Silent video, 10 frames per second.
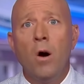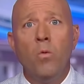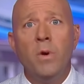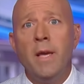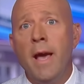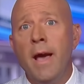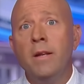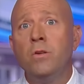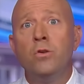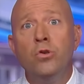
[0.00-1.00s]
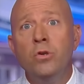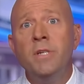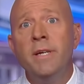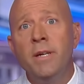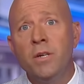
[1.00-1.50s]
We had good
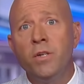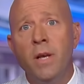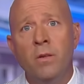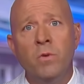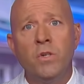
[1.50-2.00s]
years, and then we